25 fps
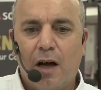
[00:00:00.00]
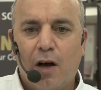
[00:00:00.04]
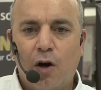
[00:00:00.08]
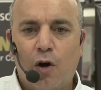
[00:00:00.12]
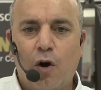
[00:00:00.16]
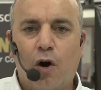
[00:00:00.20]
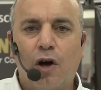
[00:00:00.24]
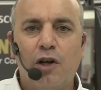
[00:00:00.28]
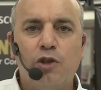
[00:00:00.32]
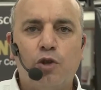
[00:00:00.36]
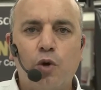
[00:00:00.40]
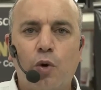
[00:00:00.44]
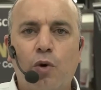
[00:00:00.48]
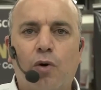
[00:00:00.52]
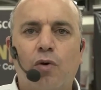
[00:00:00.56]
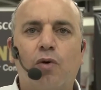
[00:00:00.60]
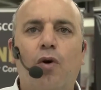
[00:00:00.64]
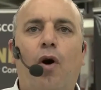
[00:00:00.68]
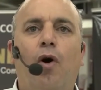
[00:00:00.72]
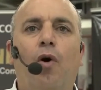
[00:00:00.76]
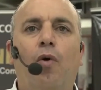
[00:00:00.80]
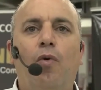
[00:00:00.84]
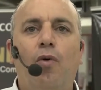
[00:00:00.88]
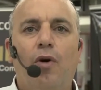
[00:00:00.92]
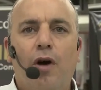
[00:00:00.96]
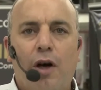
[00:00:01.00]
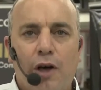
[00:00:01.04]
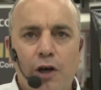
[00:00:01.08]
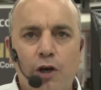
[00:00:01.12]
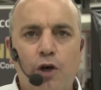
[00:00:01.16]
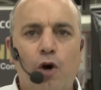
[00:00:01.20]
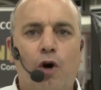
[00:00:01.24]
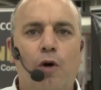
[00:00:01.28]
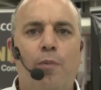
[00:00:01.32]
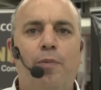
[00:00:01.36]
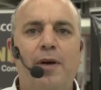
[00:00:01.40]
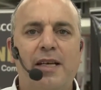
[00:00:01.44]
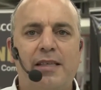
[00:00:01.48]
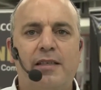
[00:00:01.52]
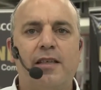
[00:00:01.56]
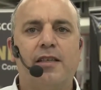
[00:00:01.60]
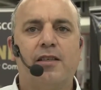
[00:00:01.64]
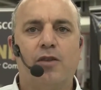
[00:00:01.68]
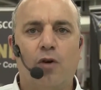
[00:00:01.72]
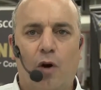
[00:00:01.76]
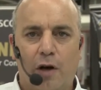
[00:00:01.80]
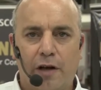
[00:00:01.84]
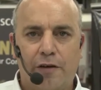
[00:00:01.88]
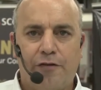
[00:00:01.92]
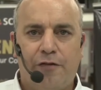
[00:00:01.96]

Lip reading: going to grow your business going